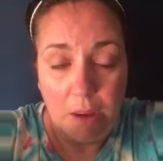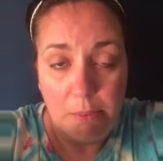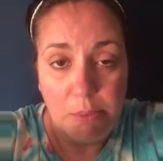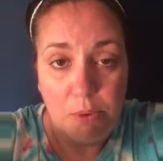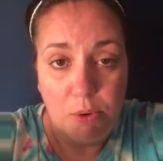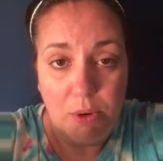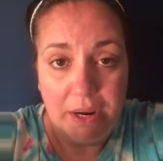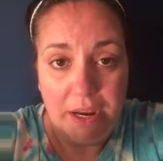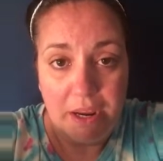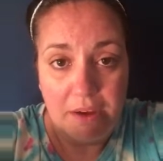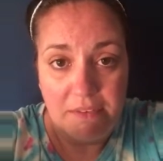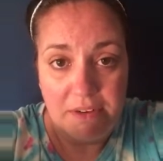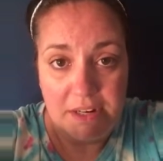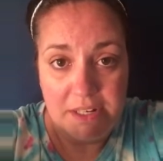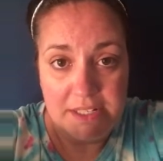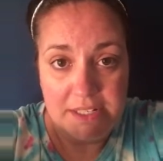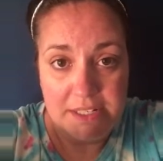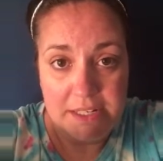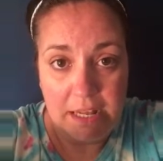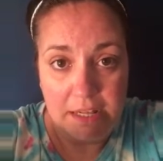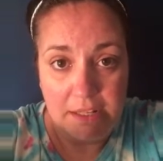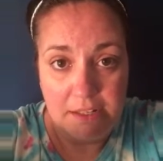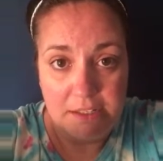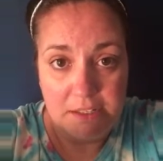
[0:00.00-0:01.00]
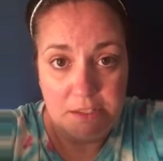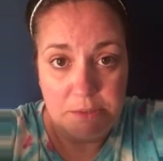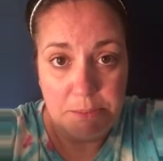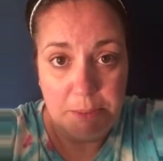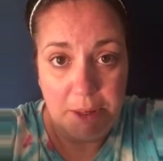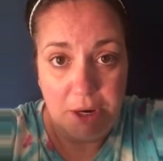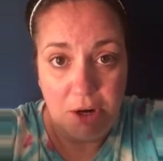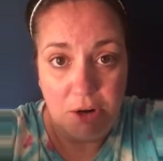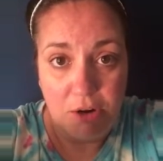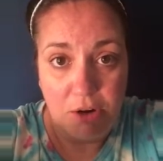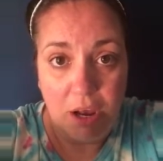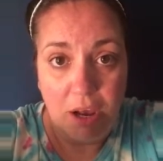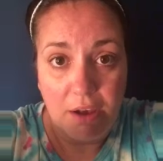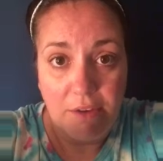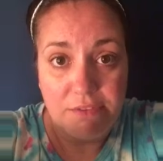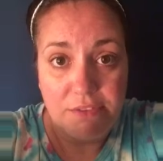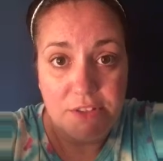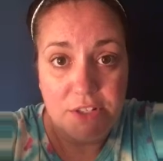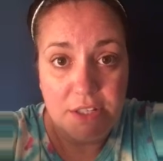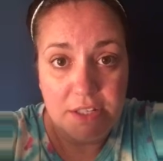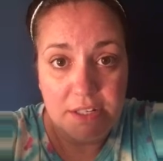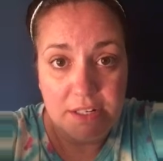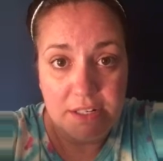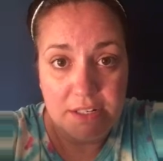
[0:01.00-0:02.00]
point evidence analysis
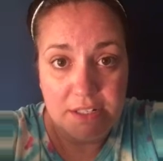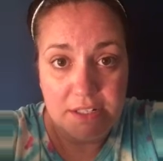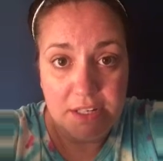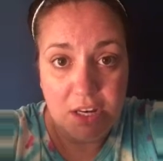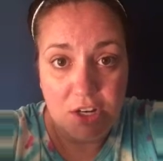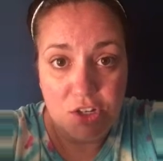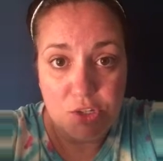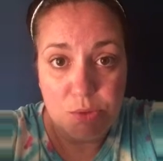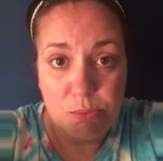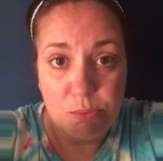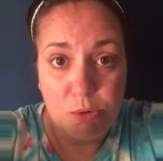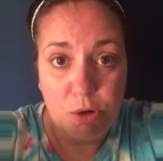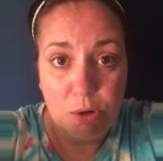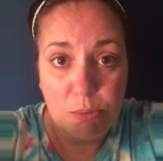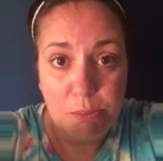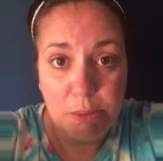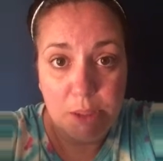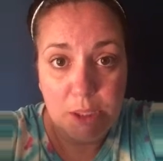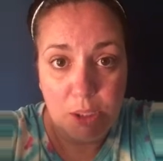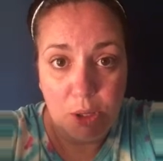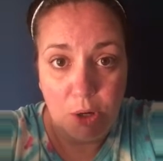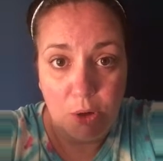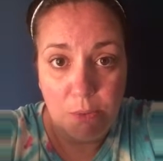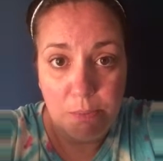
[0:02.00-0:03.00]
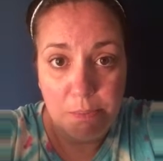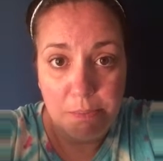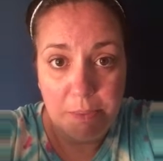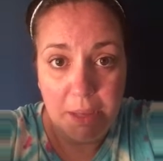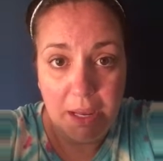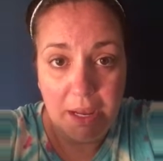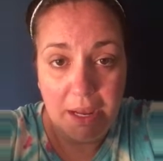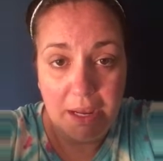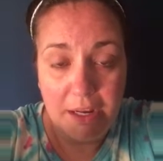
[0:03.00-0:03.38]
paragraph to the discussion board below